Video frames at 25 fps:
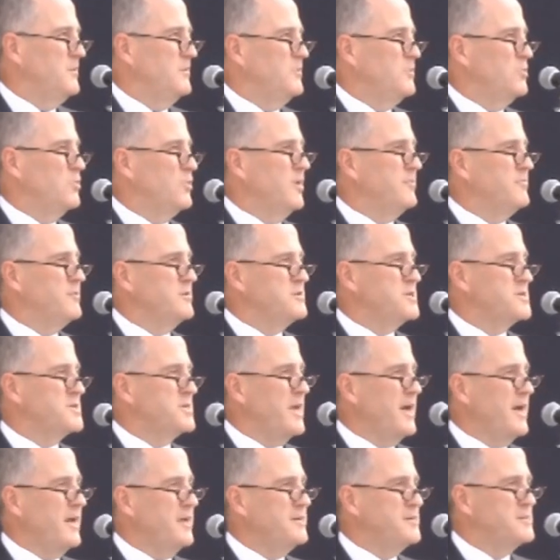whoever
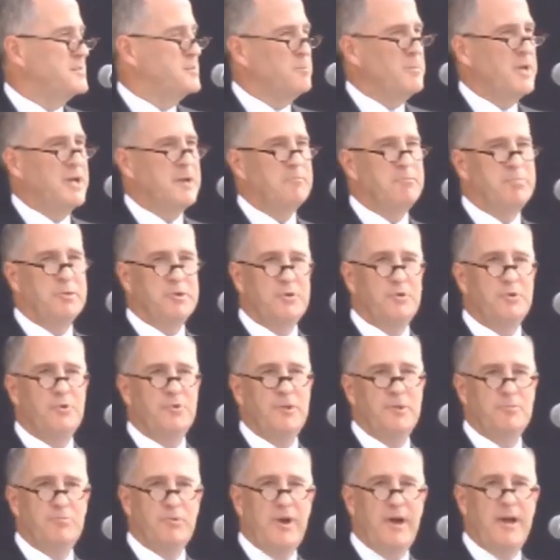decided to make
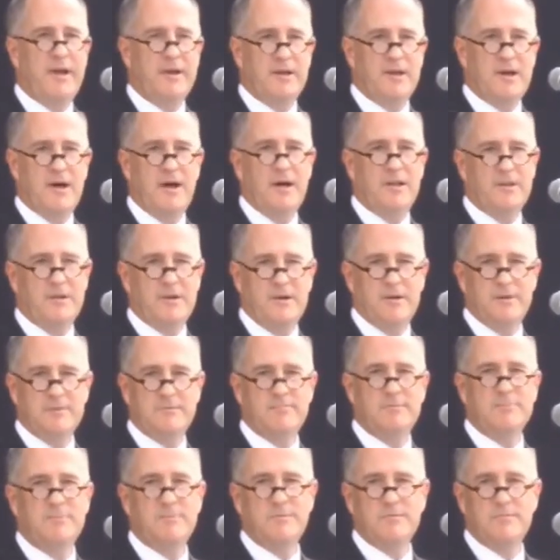blue the brand color
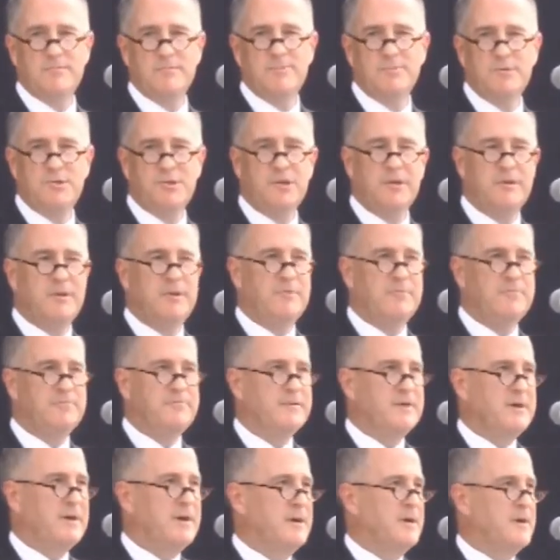should have
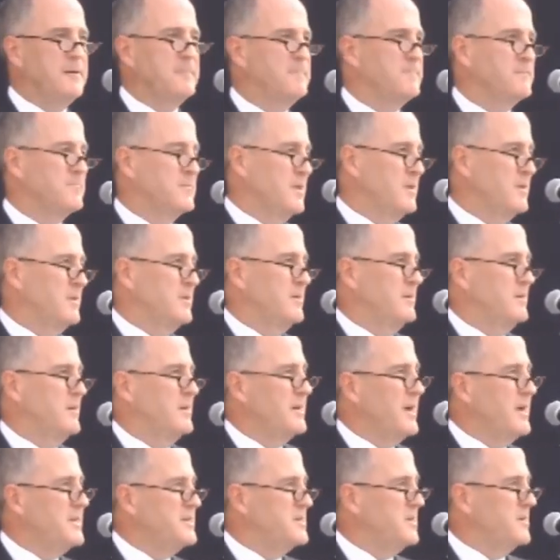
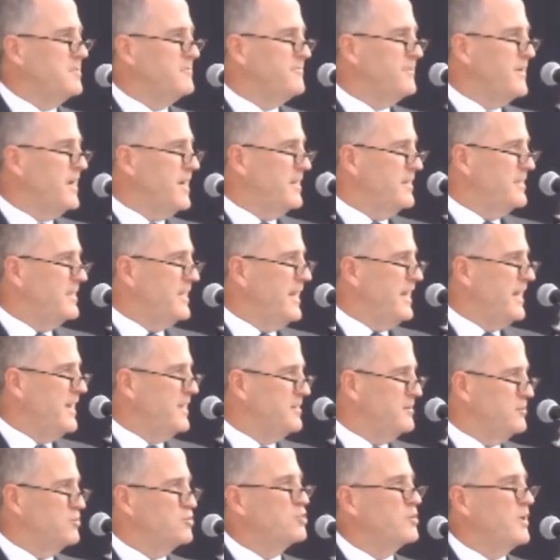identified
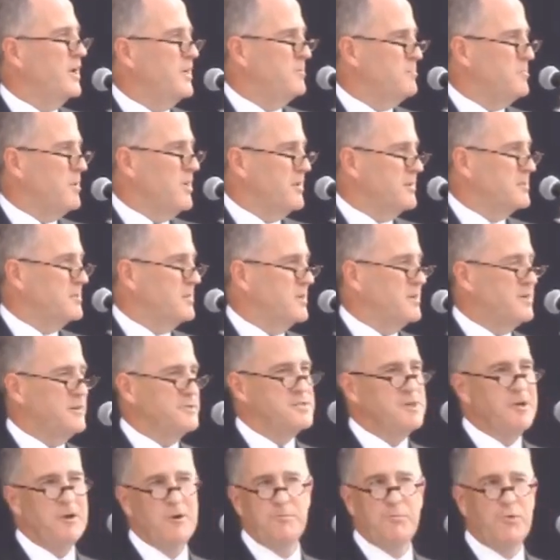that and trademarked it,
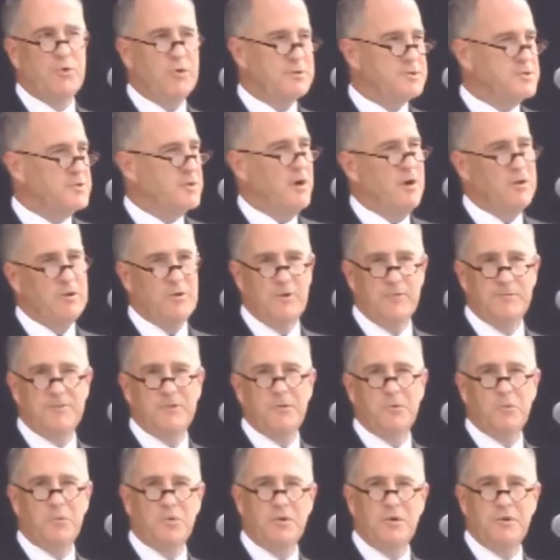because airports all over
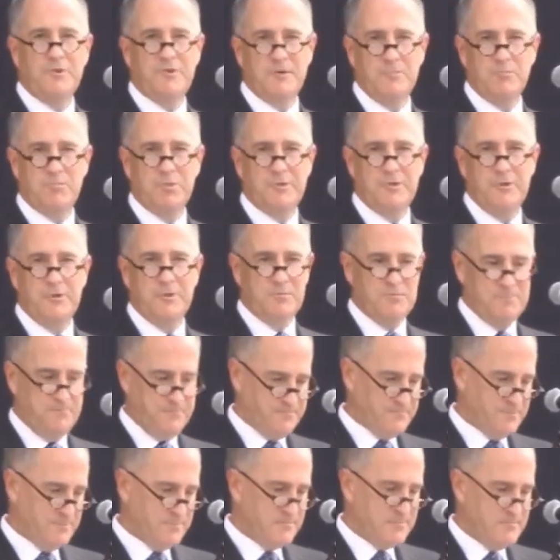the world are blue.
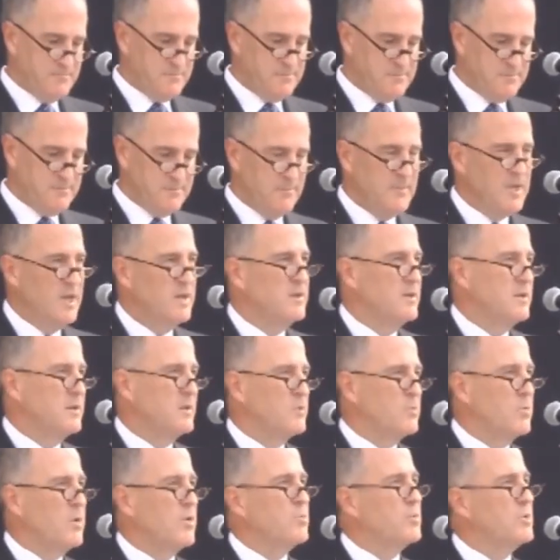
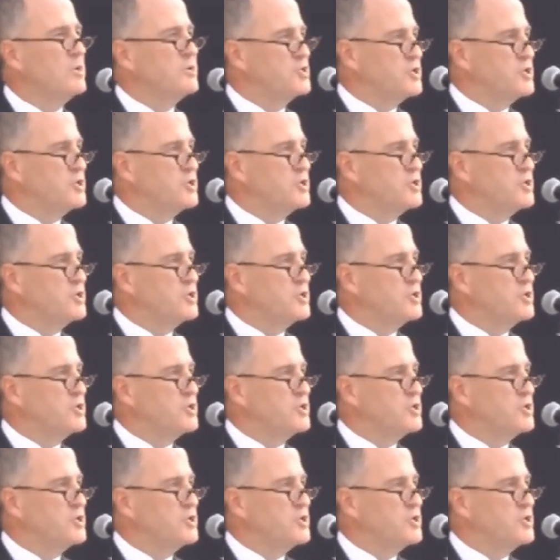Well, we're